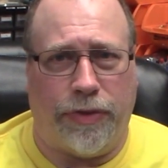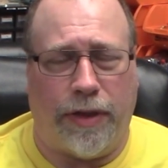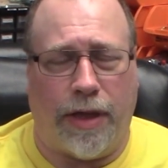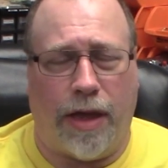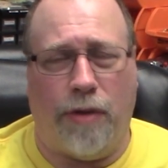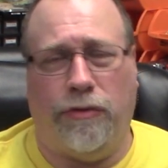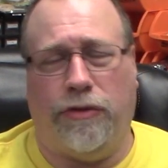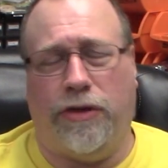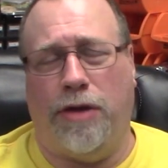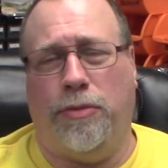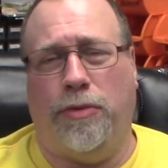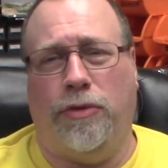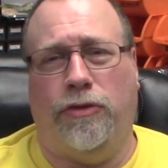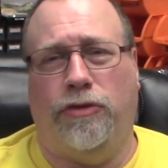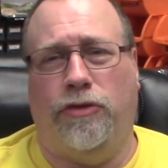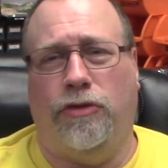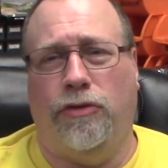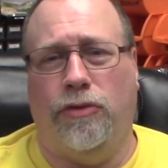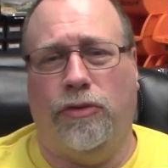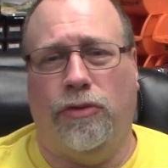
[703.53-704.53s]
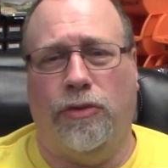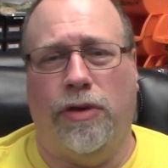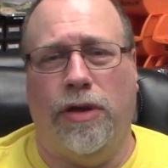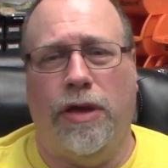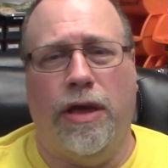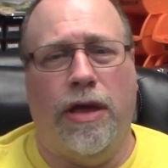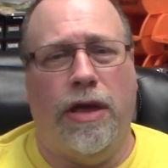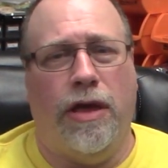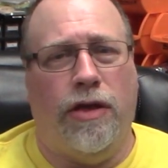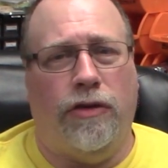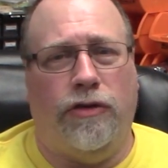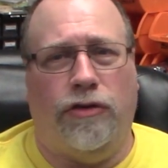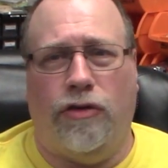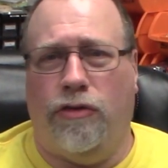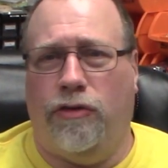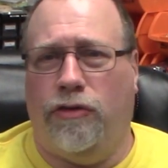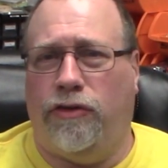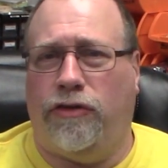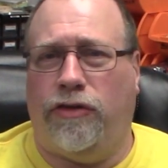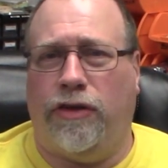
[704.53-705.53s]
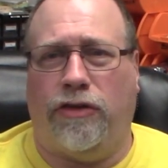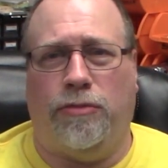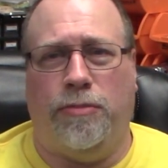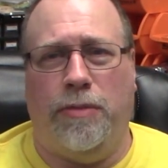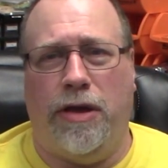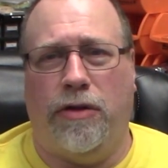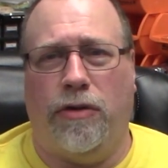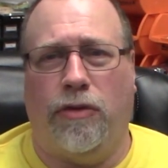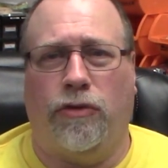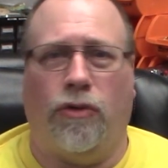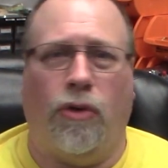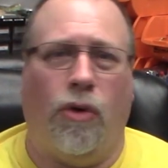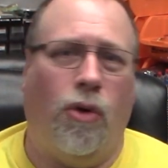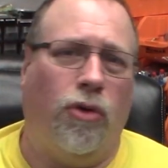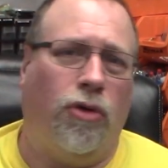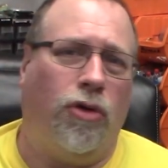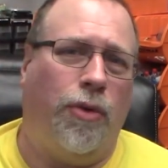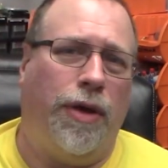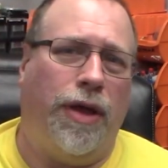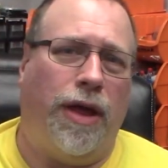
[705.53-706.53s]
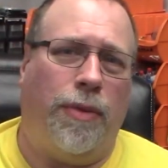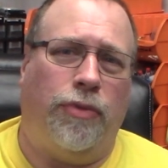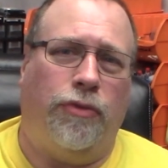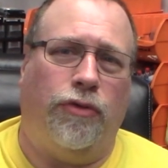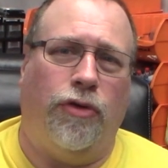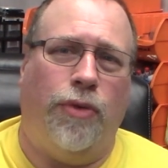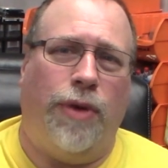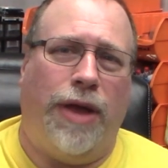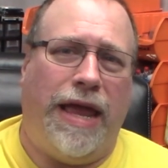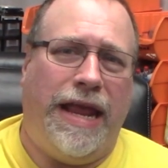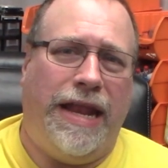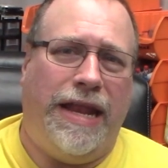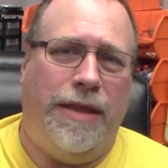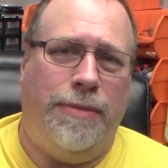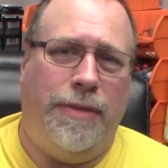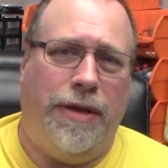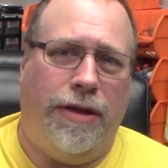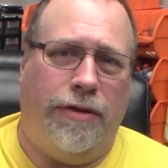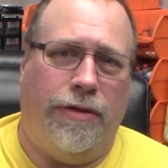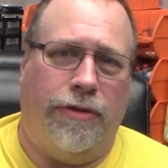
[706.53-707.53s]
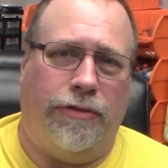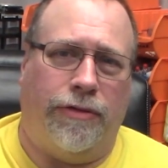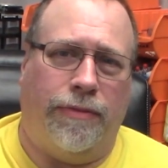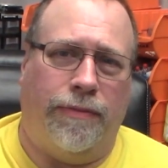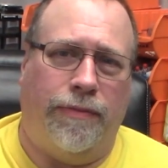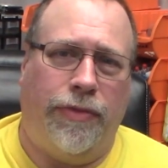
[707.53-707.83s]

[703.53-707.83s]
I was able to tune six meters all the way up through 80 meters